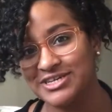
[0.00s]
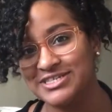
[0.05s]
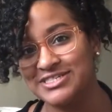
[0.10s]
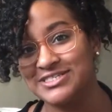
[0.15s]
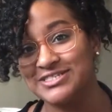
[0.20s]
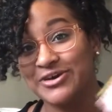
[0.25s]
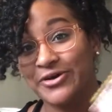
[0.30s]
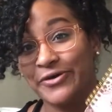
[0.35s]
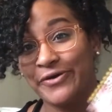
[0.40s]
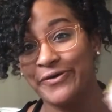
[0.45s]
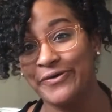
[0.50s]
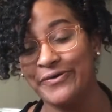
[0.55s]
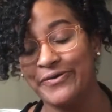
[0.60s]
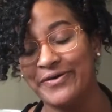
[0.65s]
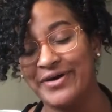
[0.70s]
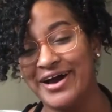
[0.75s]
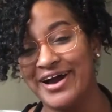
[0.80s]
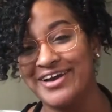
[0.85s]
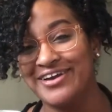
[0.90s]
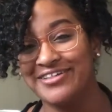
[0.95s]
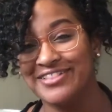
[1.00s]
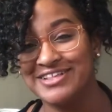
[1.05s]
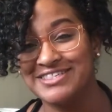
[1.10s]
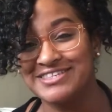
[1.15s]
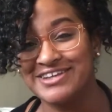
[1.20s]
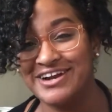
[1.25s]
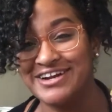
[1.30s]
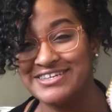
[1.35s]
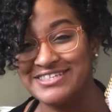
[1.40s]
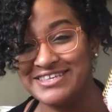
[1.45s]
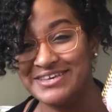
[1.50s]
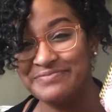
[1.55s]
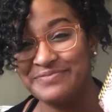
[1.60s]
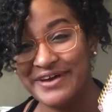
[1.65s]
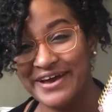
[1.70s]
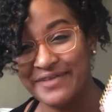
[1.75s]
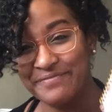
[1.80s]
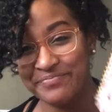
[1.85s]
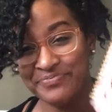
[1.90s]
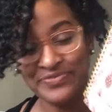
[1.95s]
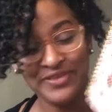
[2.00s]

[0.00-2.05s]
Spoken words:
so I know that's crazy, but